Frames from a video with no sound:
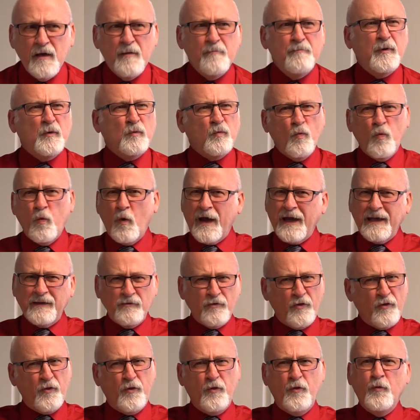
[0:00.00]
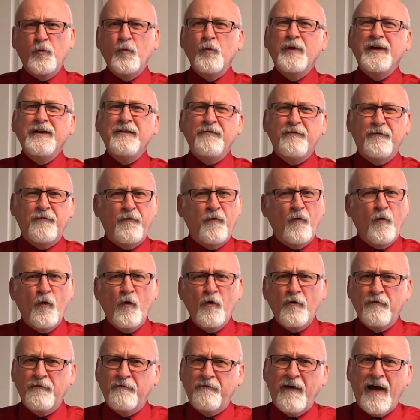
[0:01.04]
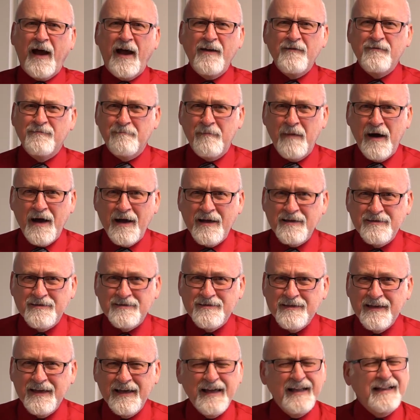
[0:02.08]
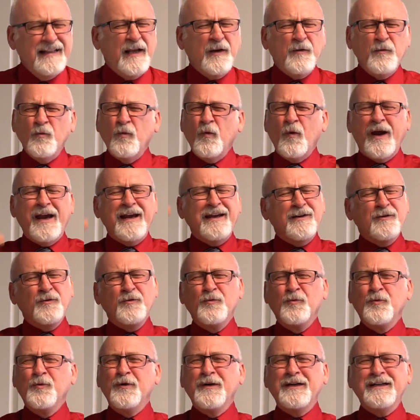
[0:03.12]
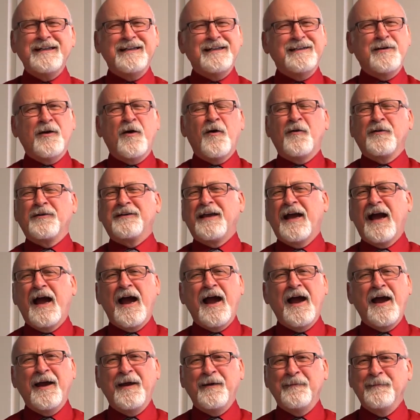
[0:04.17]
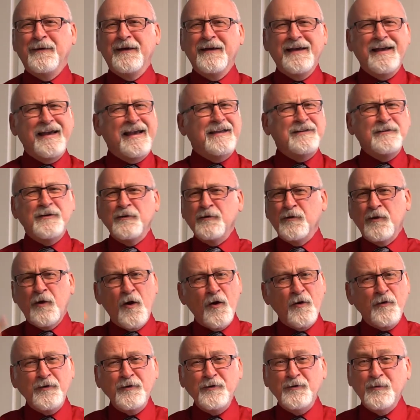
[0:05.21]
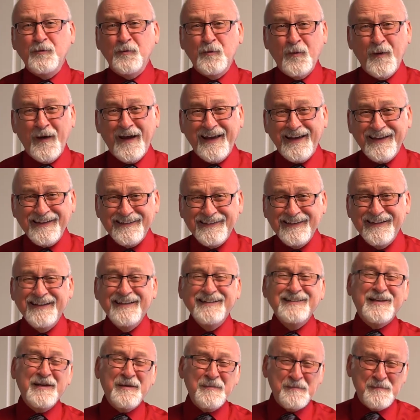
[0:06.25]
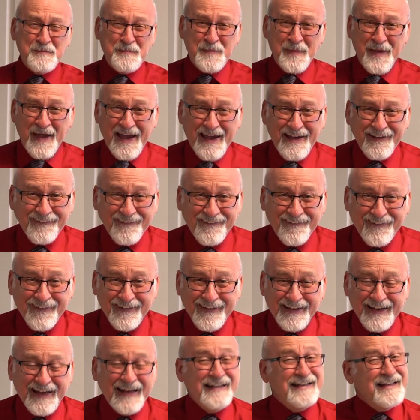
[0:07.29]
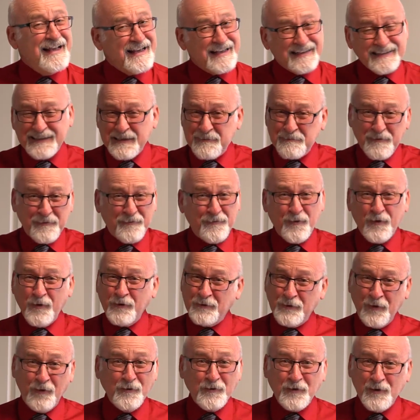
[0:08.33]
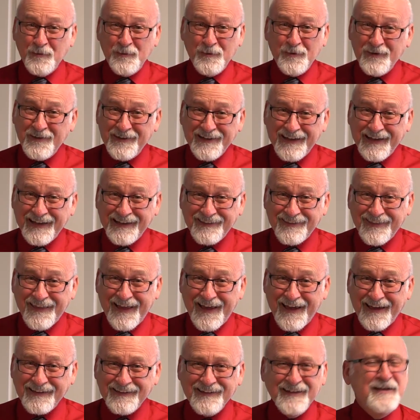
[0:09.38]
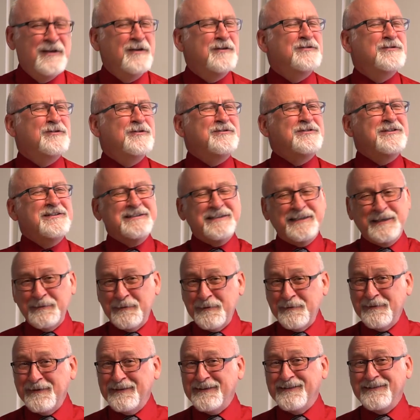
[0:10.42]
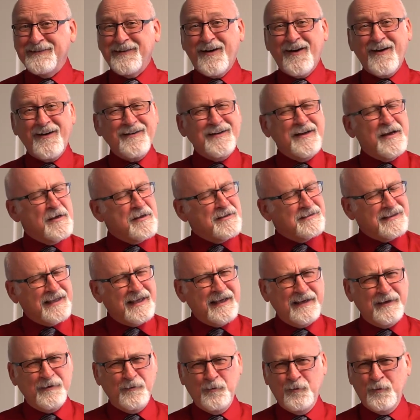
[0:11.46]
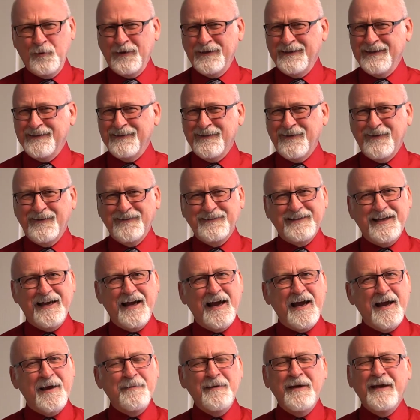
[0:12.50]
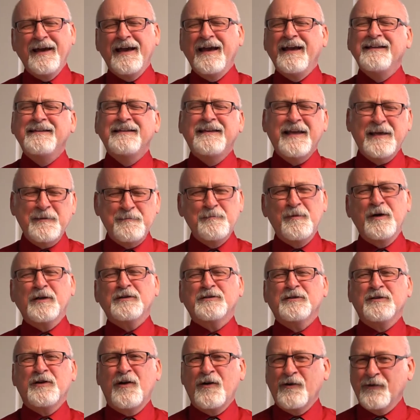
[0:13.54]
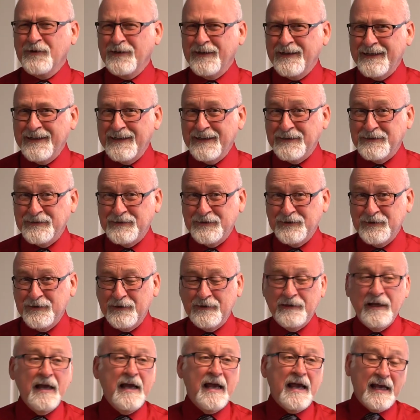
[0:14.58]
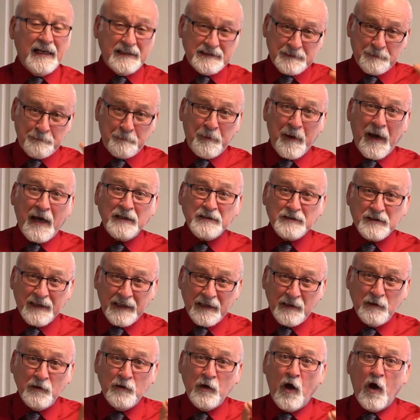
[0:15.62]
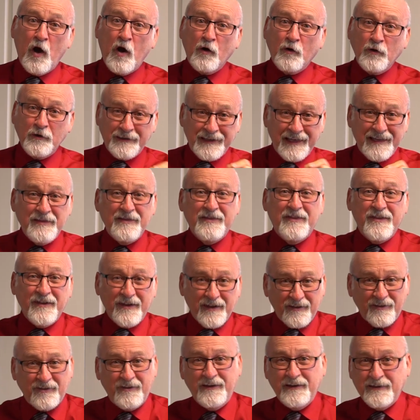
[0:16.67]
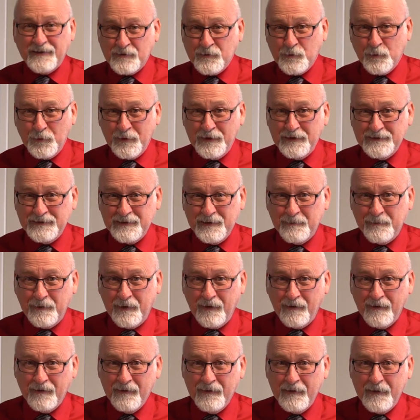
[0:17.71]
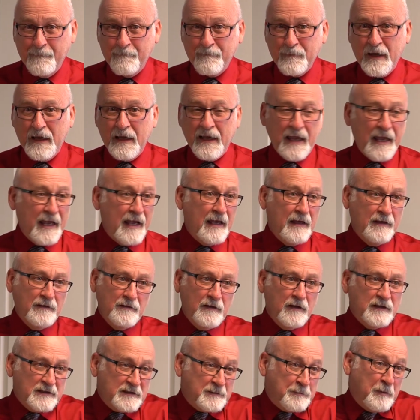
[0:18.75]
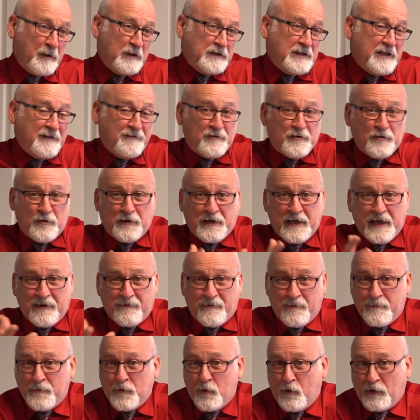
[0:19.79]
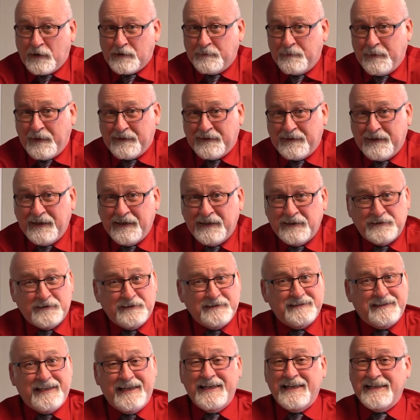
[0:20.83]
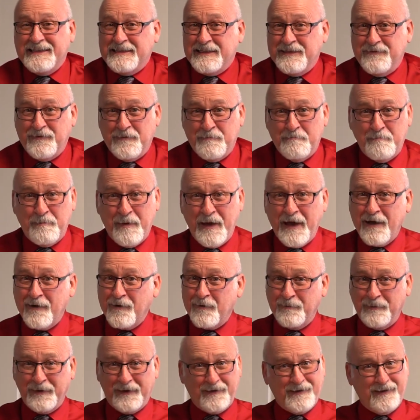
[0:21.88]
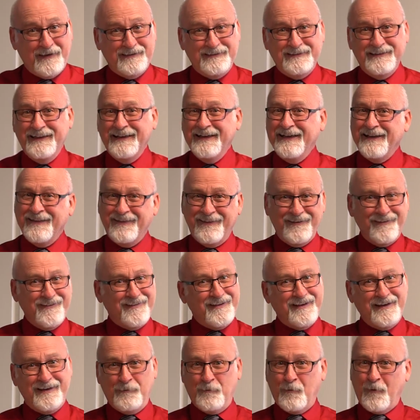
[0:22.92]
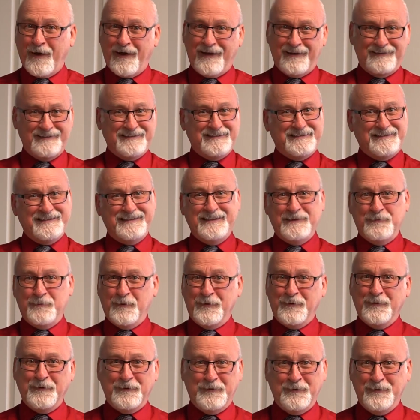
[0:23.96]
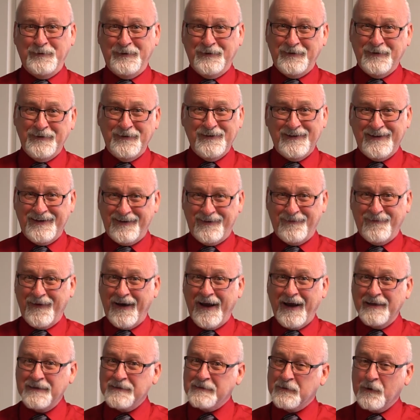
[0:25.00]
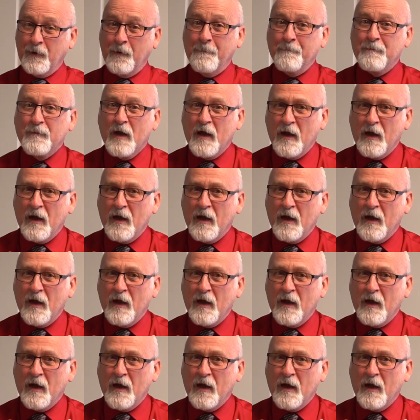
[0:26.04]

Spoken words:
but wait 3, 4, 5 months. Like, wait a really long time. And the longer you wait, the better. And like I said before, don't communicate that. So just keep them in the dark, take a really long time, and take much longer than it should, especially longer than they think is reasonable. And especially if you gave them no expectations, then it's even better, because they're thinking, well, gee, we're doing good here, right? So